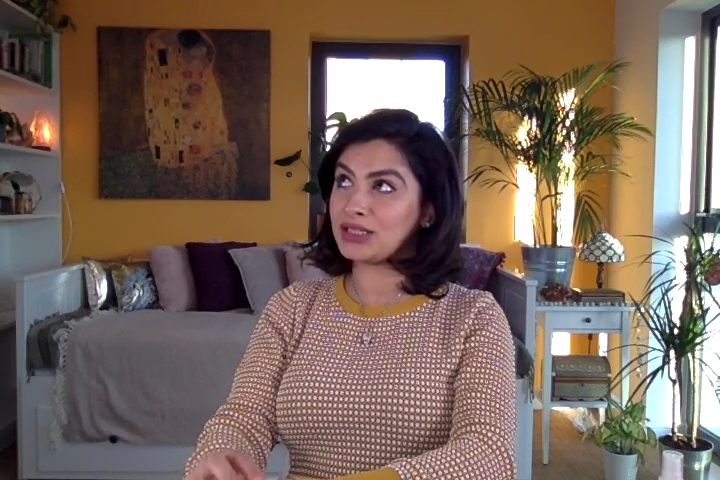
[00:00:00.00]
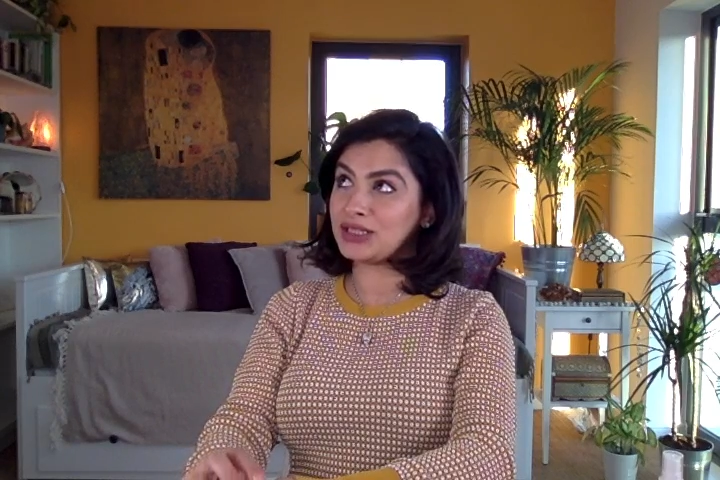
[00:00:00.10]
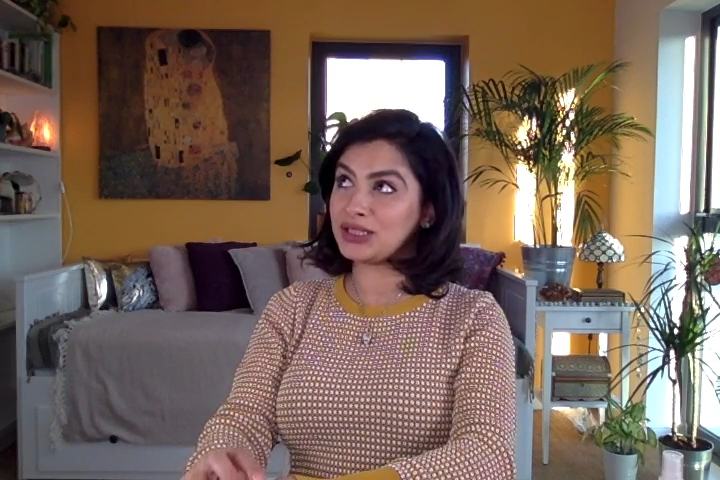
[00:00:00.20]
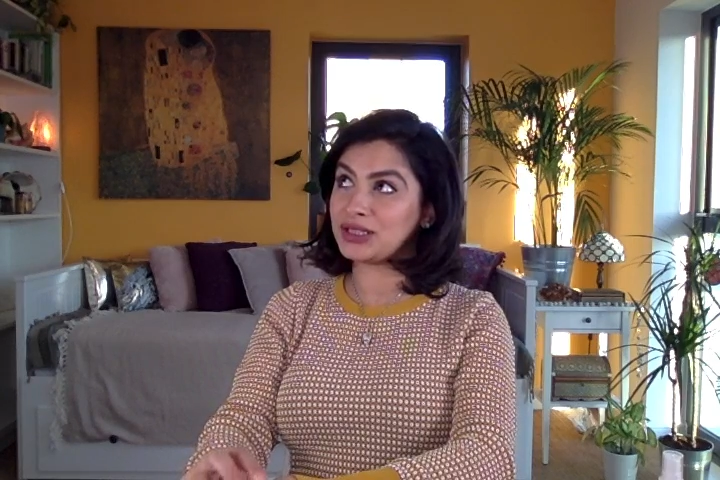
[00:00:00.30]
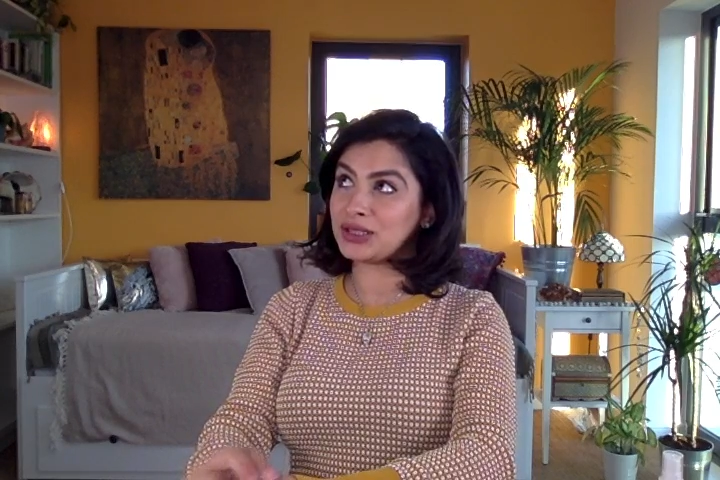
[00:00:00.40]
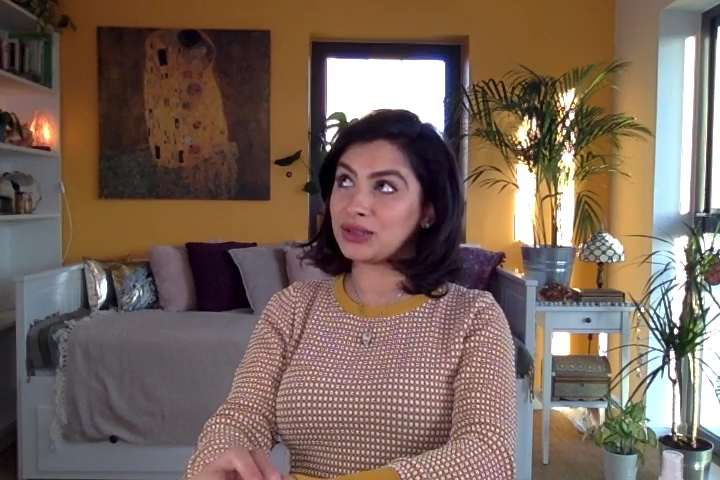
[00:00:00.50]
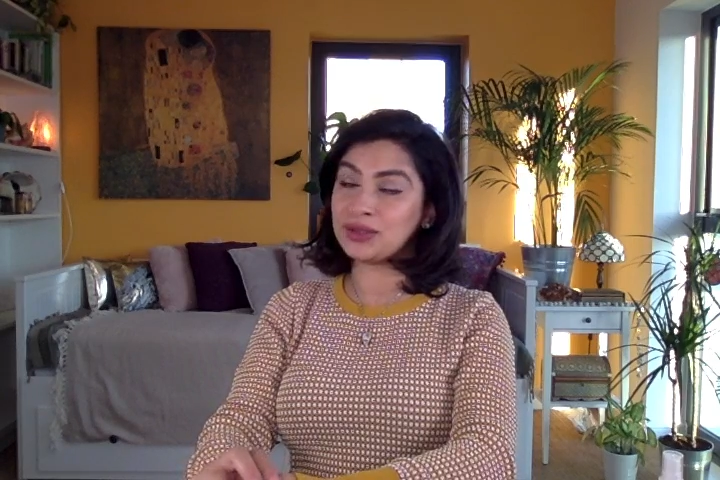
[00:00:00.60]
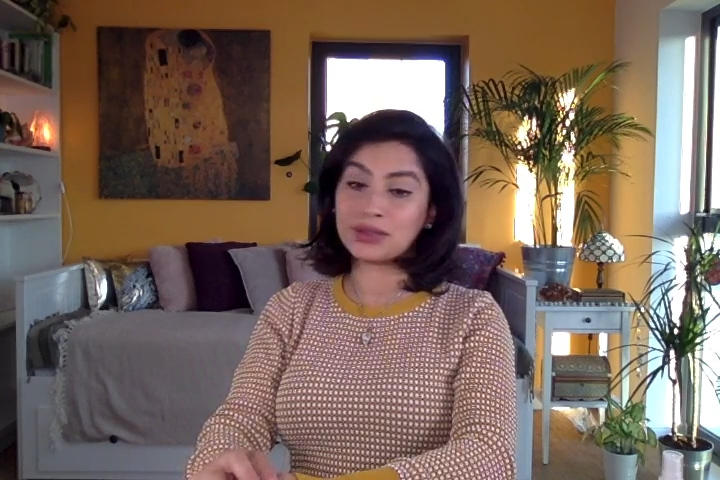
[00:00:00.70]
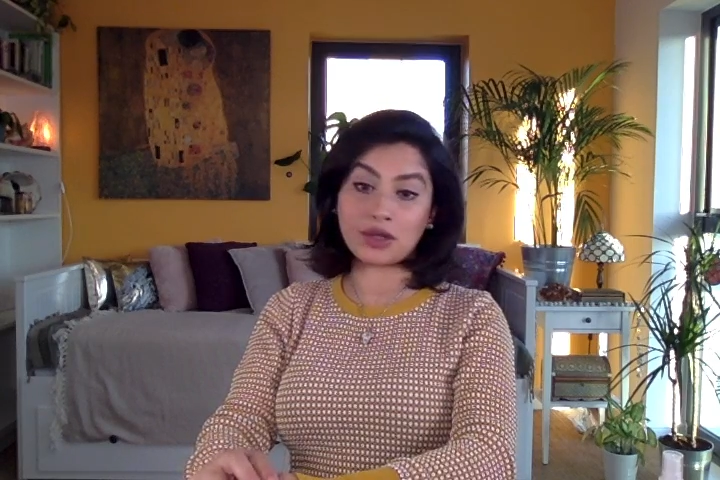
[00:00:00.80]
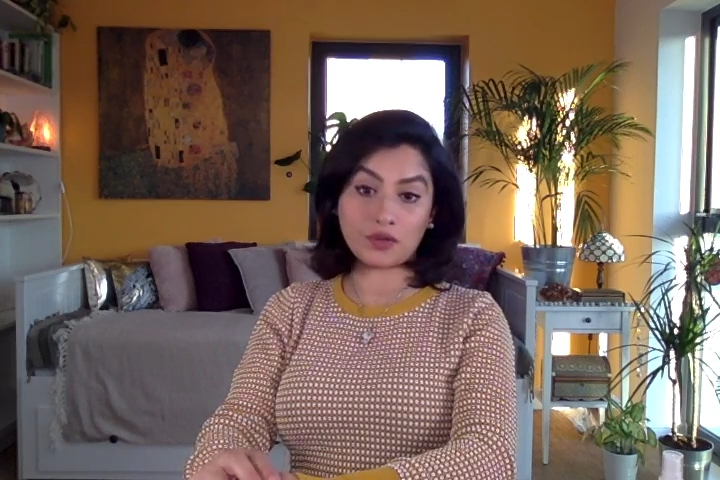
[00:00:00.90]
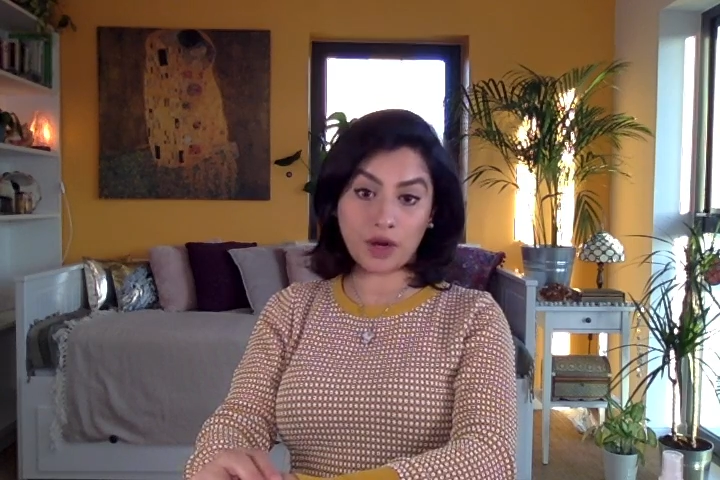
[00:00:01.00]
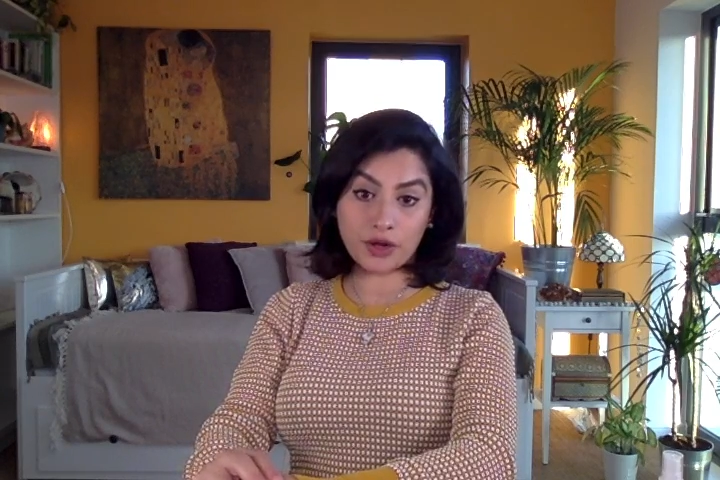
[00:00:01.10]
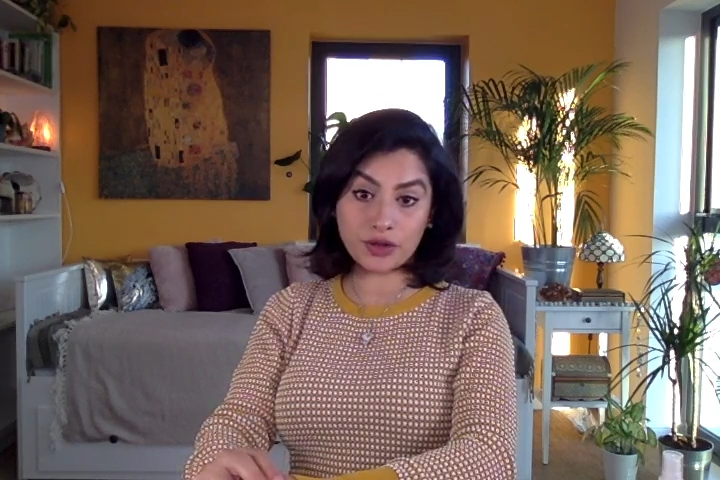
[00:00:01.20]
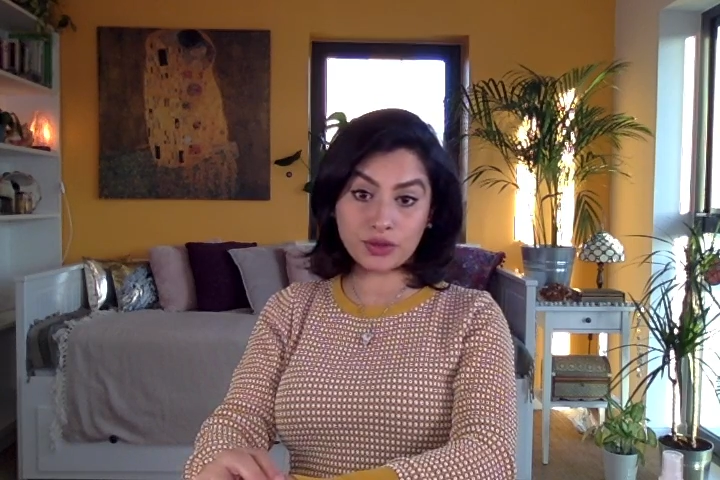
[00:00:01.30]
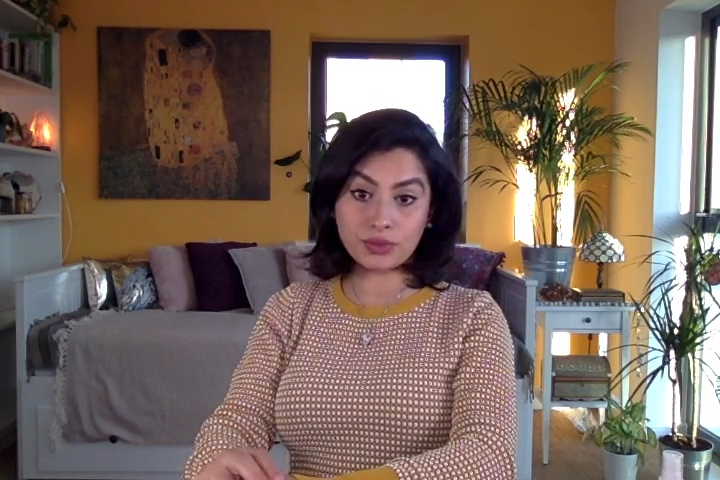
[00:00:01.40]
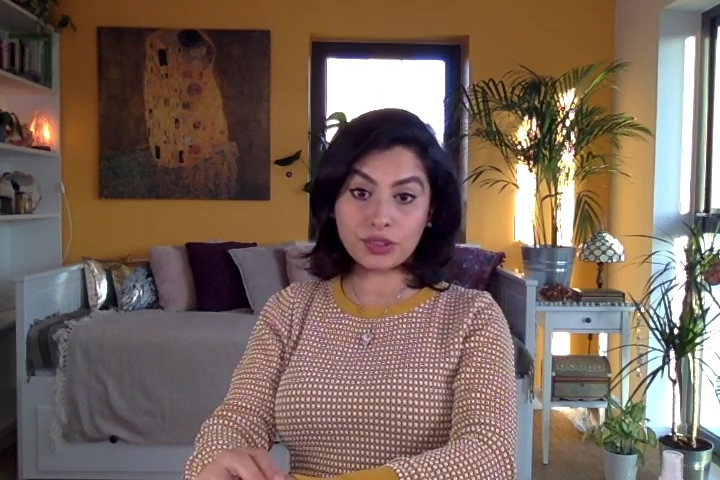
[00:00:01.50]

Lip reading: assist those around you,